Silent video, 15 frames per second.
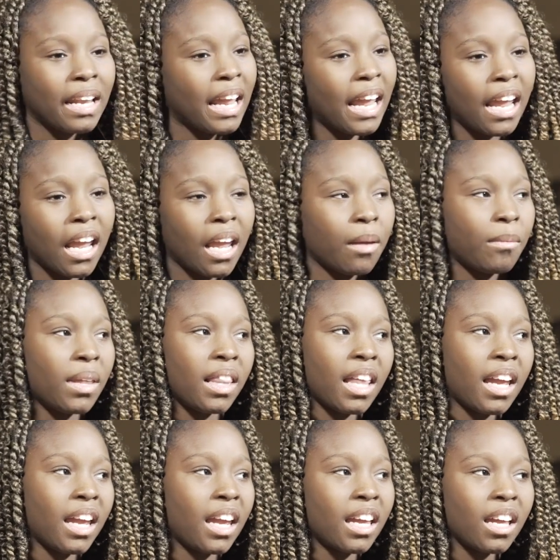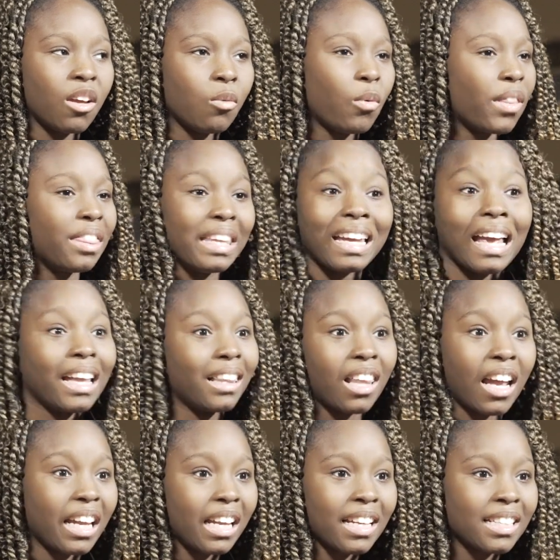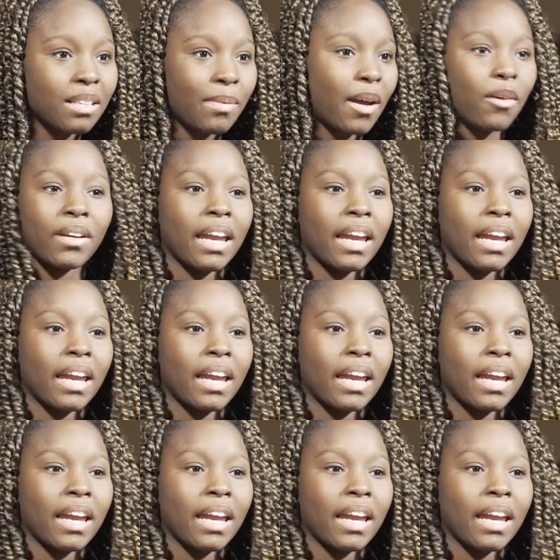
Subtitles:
name and like one thing I liked about